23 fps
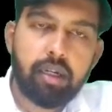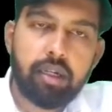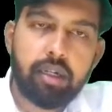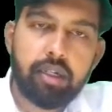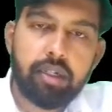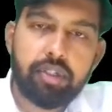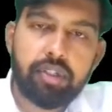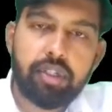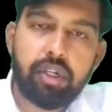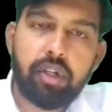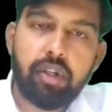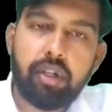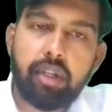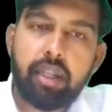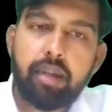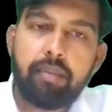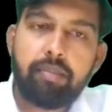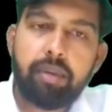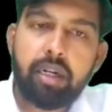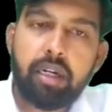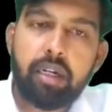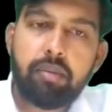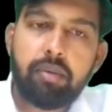cellular
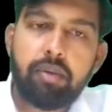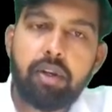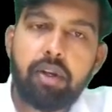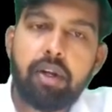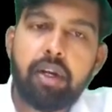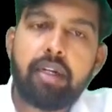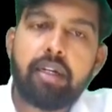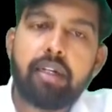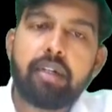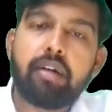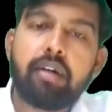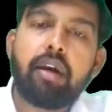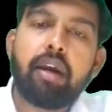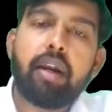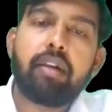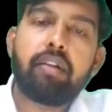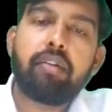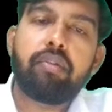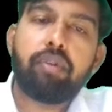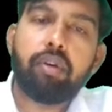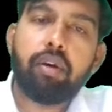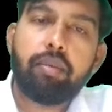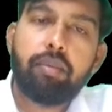metabolite and the
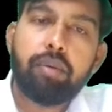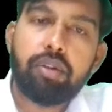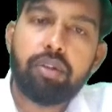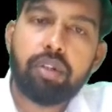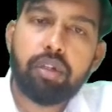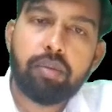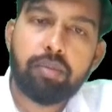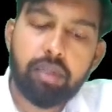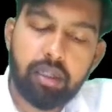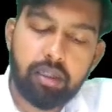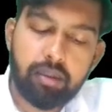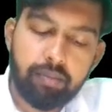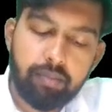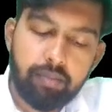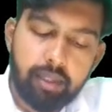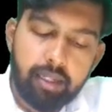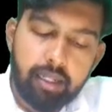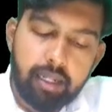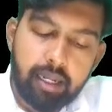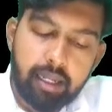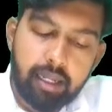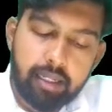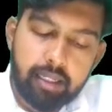formation of the
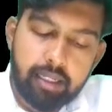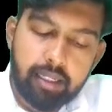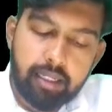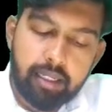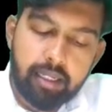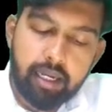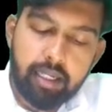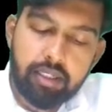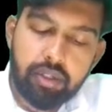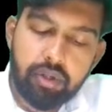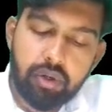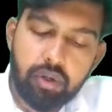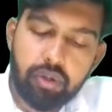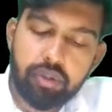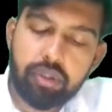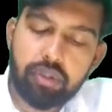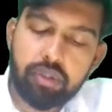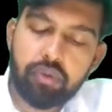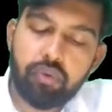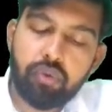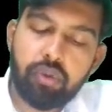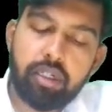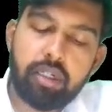lactic acidosis,
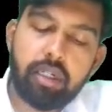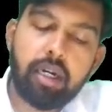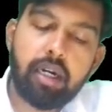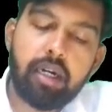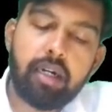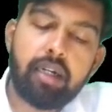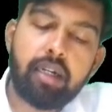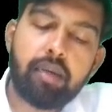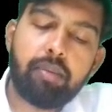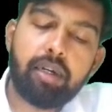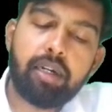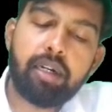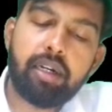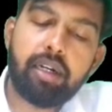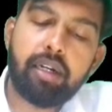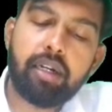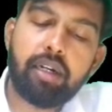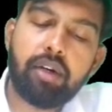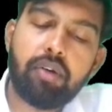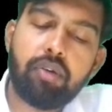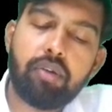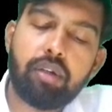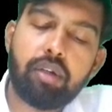which ultimately
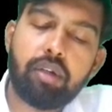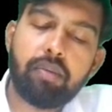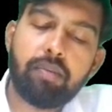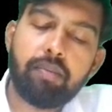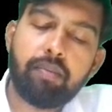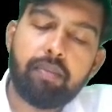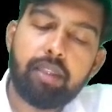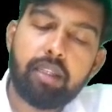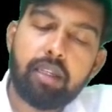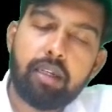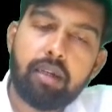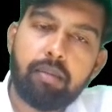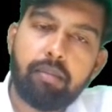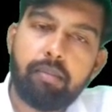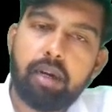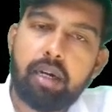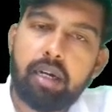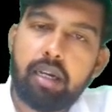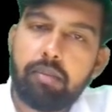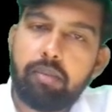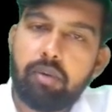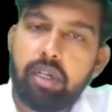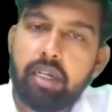lead to the
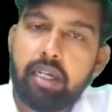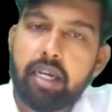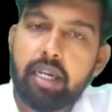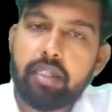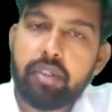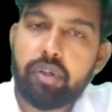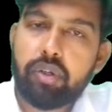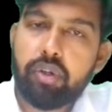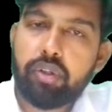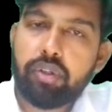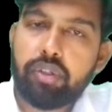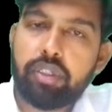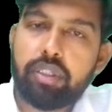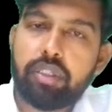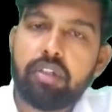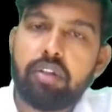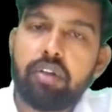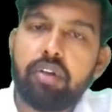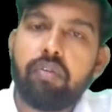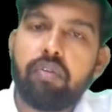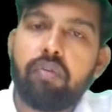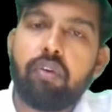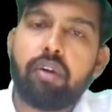metabolic acidosis.
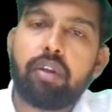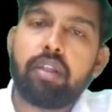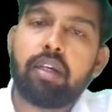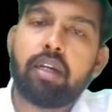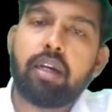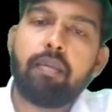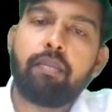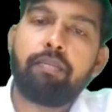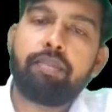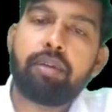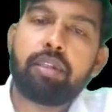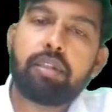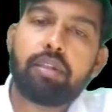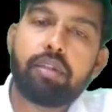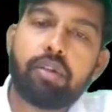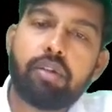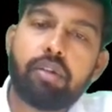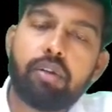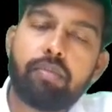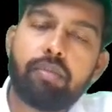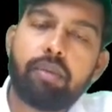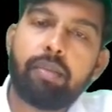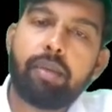For the compensation
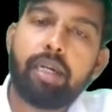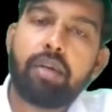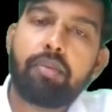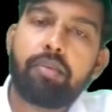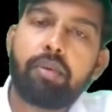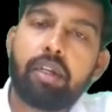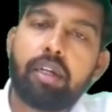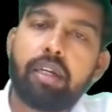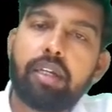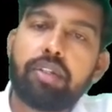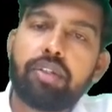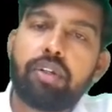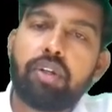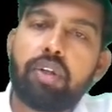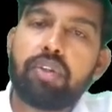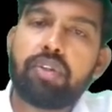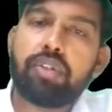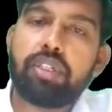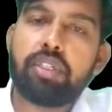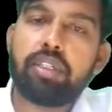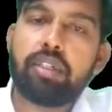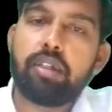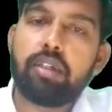of the metabolic
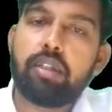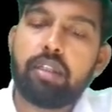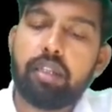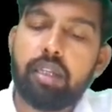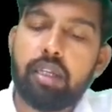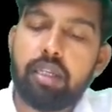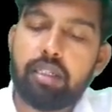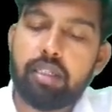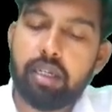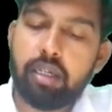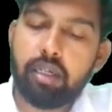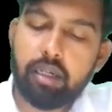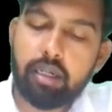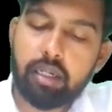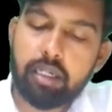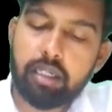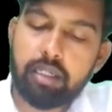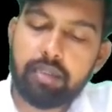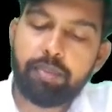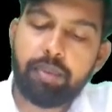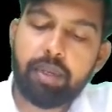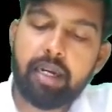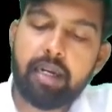acidosis, there is a
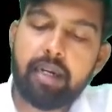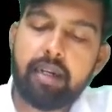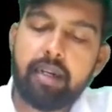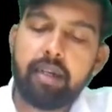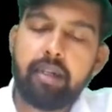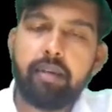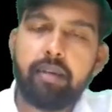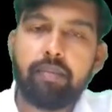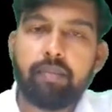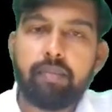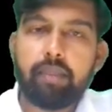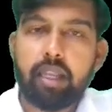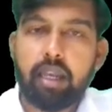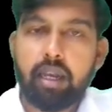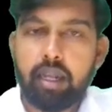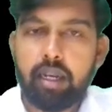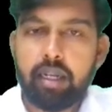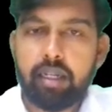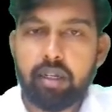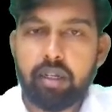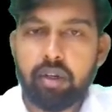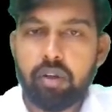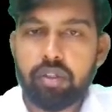respiratory
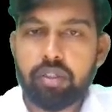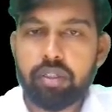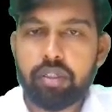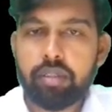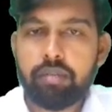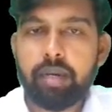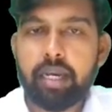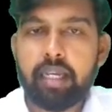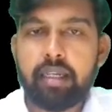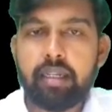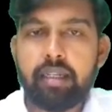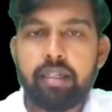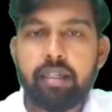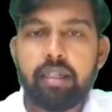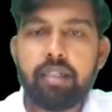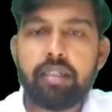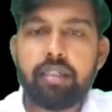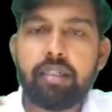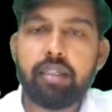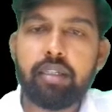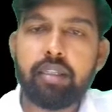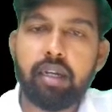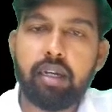alkalosis by
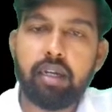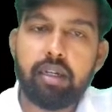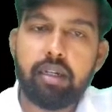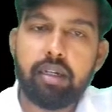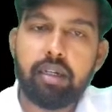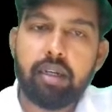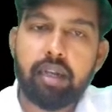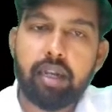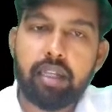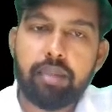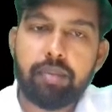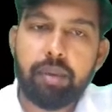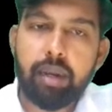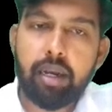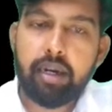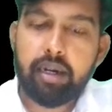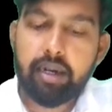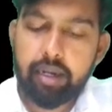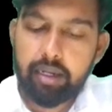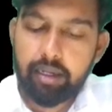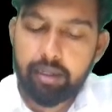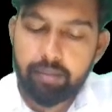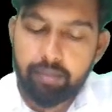increasing the
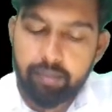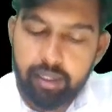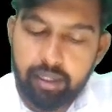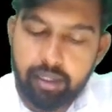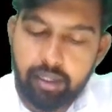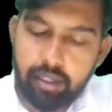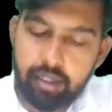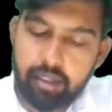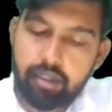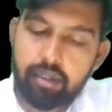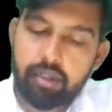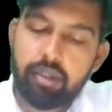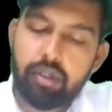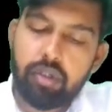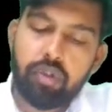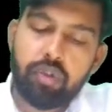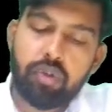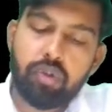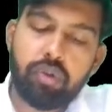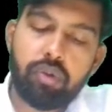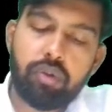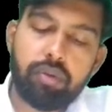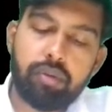respiratory rate.
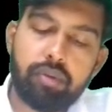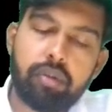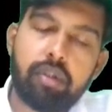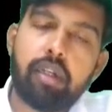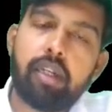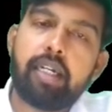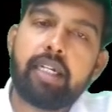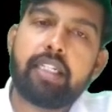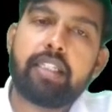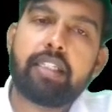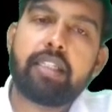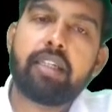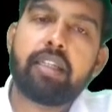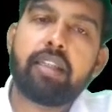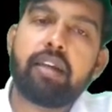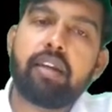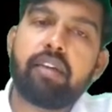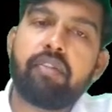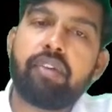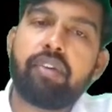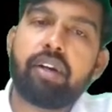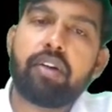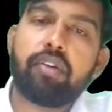So let's see the
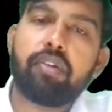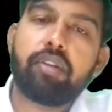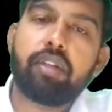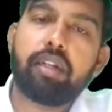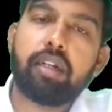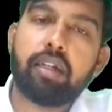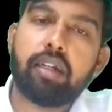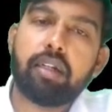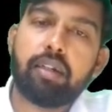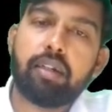effect on the